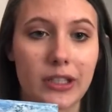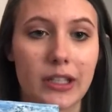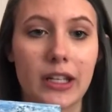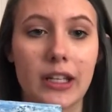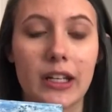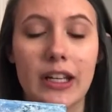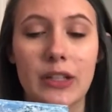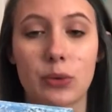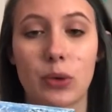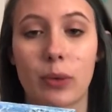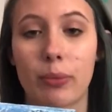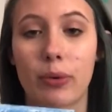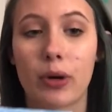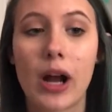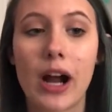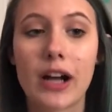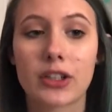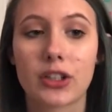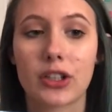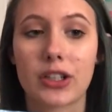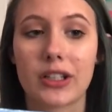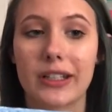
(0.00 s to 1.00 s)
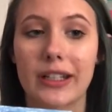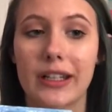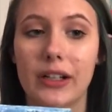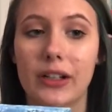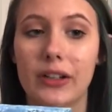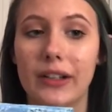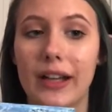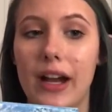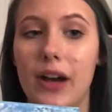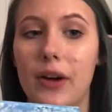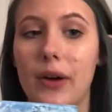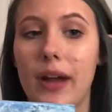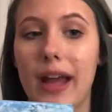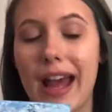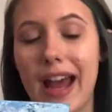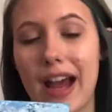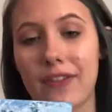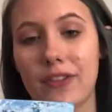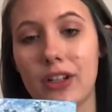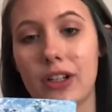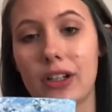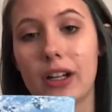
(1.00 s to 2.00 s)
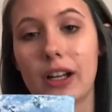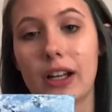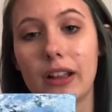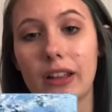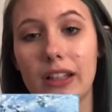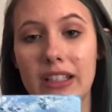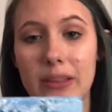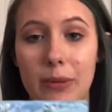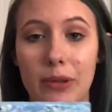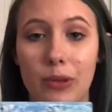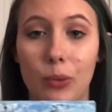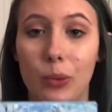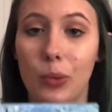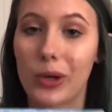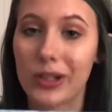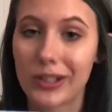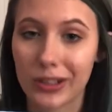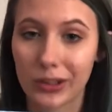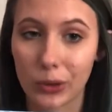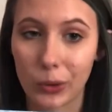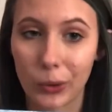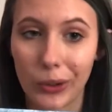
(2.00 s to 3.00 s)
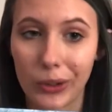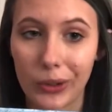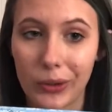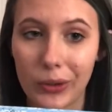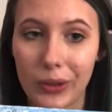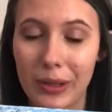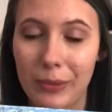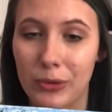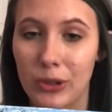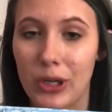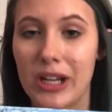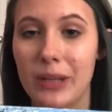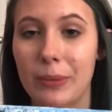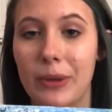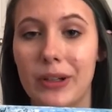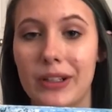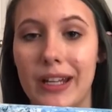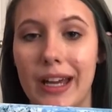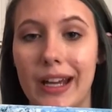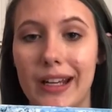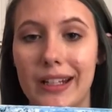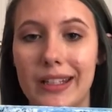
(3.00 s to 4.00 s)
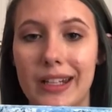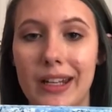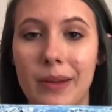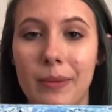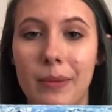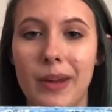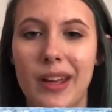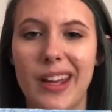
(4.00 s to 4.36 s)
is what Proctor yelled out after Elizabeth was loyal and tried to protect him,